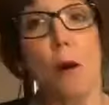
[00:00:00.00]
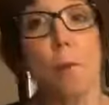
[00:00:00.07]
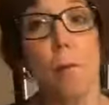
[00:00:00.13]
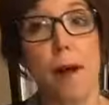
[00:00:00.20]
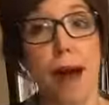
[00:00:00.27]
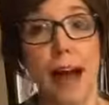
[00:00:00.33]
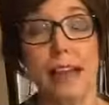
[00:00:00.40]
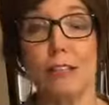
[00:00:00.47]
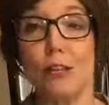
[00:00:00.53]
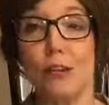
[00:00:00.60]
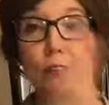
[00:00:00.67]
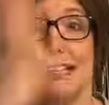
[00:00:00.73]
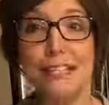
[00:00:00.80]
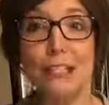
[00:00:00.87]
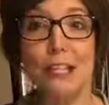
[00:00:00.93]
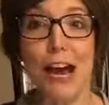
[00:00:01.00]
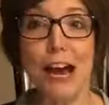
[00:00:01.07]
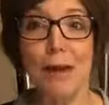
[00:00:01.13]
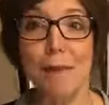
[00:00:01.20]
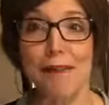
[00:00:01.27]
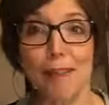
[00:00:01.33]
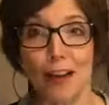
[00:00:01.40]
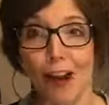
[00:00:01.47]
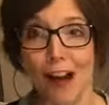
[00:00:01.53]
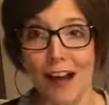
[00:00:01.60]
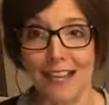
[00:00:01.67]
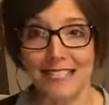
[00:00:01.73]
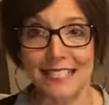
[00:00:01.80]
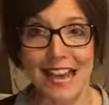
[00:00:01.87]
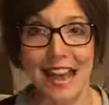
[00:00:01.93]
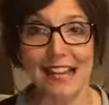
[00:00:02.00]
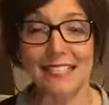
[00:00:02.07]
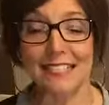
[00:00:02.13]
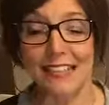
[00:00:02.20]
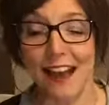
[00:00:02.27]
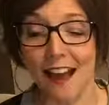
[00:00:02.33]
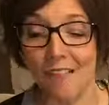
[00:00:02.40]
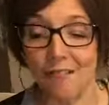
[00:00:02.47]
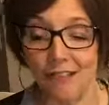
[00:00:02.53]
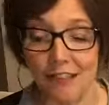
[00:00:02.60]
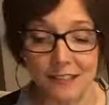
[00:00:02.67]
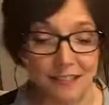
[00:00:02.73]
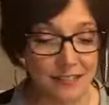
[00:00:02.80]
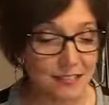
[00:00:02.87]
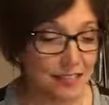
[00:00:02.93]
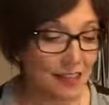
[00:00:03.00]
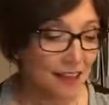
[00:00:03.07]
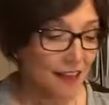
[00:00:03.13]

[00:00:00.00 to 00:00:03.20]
but, so let's talk about the context of this